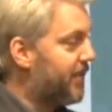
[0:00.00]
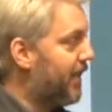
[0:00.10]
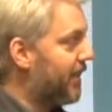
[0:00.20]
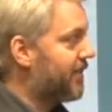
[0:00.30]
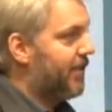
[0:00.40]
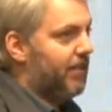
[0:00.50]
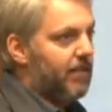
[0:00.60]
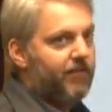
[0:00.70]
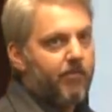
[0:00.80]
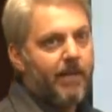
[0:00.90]
stocks, that
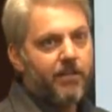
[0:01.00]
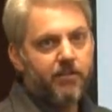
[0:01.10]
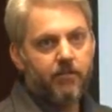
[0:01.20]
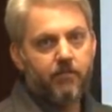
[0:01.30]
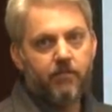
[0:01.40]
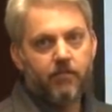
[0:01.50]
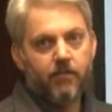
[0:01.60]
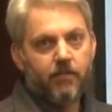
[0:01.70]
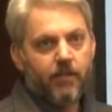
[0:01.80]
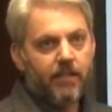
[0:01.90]
information
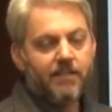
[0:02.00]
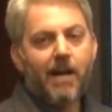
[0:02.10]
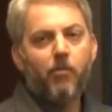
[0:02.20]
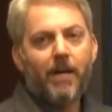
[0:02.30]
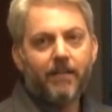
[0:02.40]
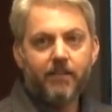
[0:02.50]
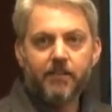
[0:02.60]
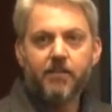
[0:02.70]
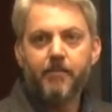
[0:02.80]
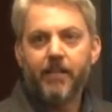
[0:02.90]
is not widely
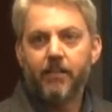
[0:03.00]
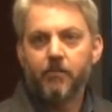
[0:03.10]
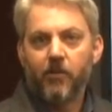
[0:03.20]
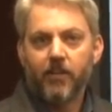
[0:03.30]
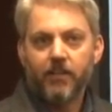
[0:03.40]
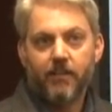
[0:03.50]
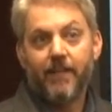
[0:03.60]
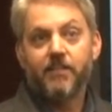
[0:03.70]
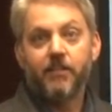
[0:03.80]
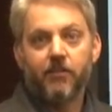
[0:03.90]
disseminated in the market, and
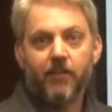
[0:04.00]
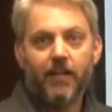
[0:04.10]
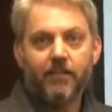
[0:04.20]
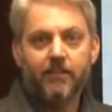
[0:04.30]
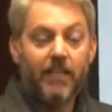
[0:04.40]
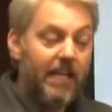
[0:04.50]
that's incorrect.